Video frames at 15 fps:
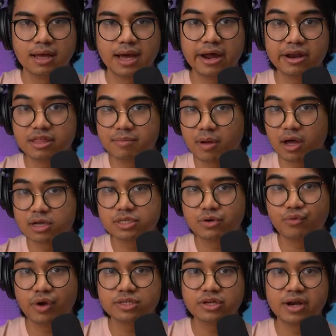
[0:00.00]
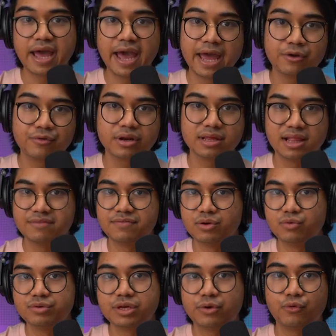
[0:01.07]
Out of the box, it runs on Android 11
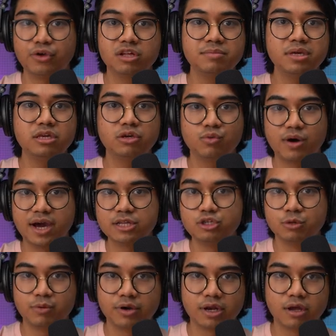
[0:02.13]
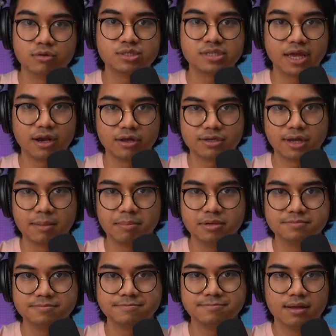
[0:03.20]
with a Realme UI 2.0 skin on top.
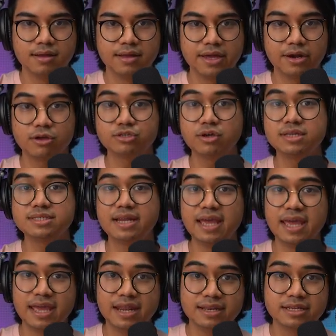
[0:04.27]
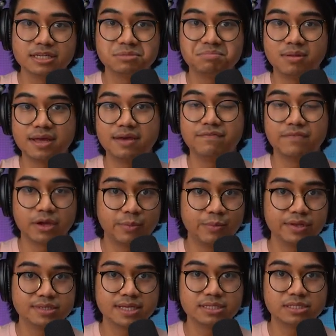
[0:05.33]
It also has an in-display
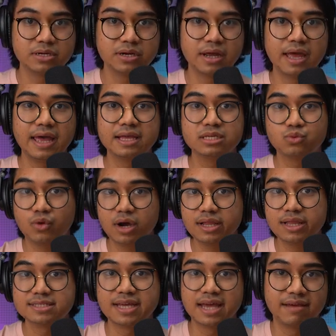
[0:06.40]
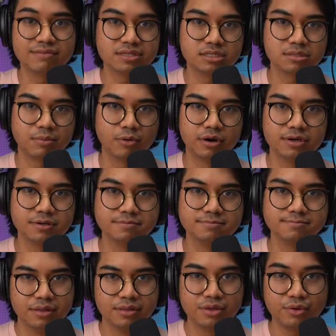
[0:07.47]
fingerprint sensor as well as NFC support.
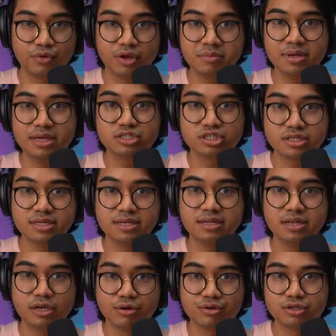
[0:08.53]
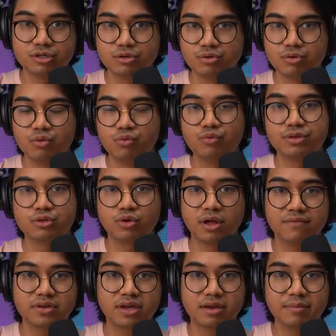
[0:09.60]
The Realme GT Neo 2, with
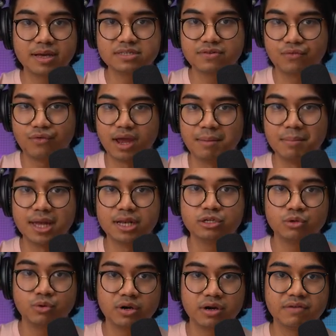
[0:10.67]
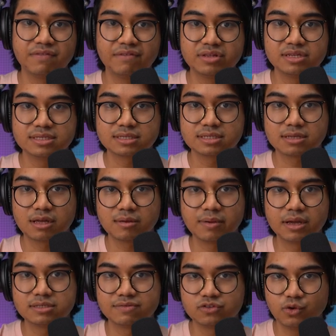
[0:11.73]
12GB of RAM and
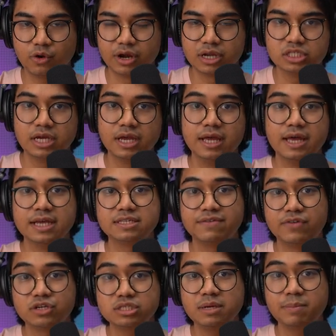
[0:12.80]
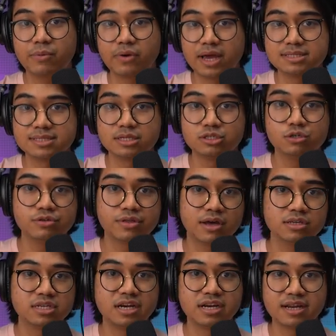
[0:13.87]
256GB of storage, is officially priced at
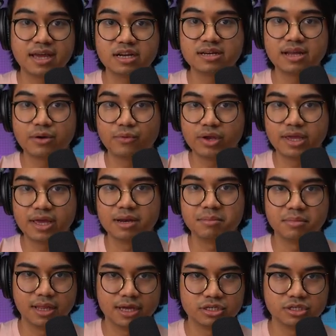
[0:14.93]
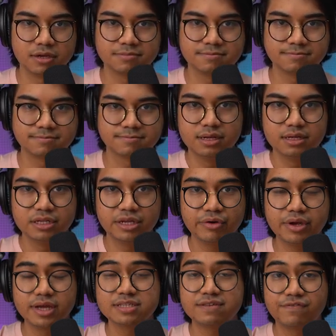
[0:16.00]
2,099 ringgit in Malaysia.
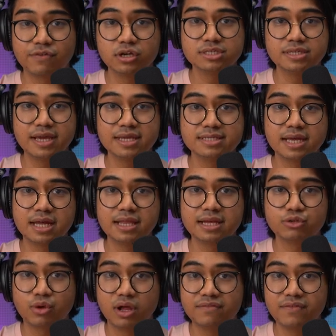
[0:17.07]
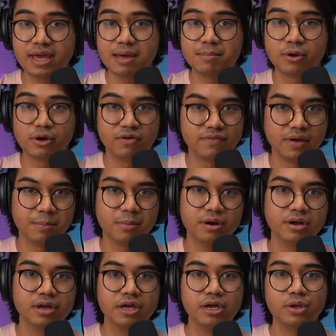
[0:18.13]
During its first day sale at 12am on
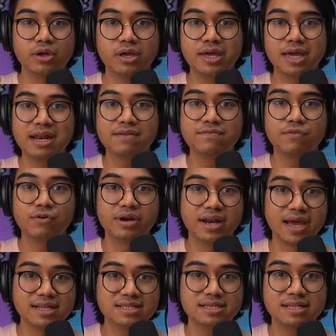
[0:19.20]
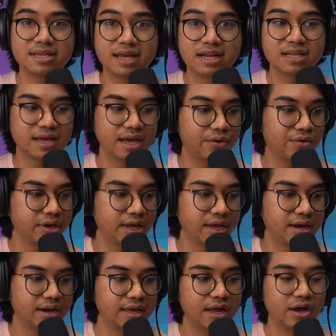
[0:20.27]
November, you can get it for 1999
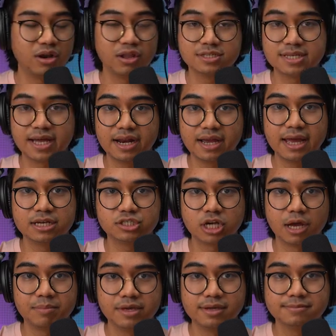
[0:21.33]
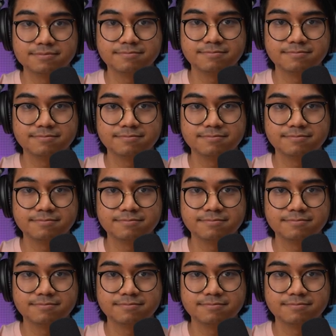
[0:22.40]
ringgit on Lazada and Shopee.